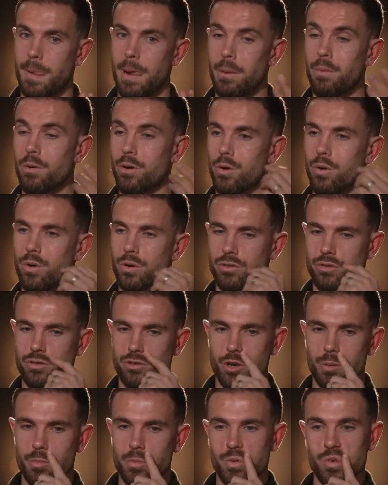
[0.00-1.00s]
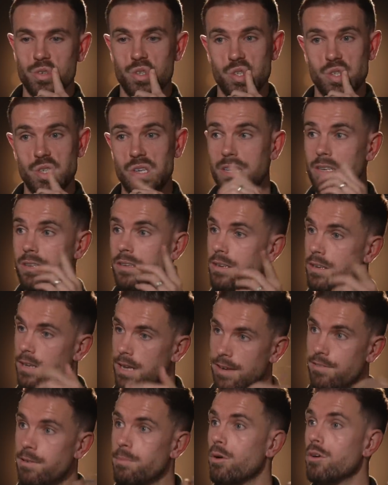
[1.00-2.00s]
our coach come to us and said,
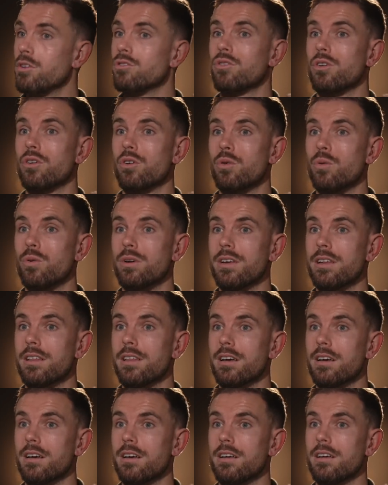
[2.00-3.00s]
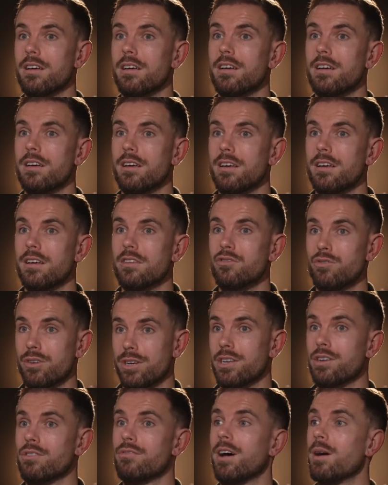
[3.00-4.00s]
everybody's got to go into the
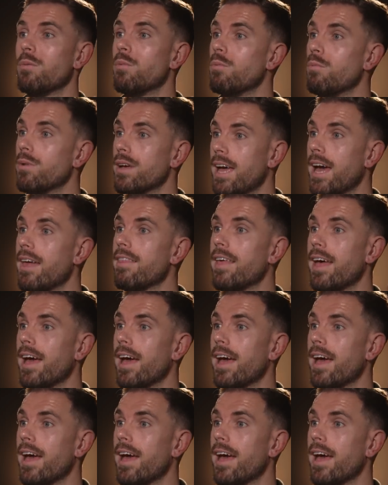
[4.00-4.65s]
training ground when we get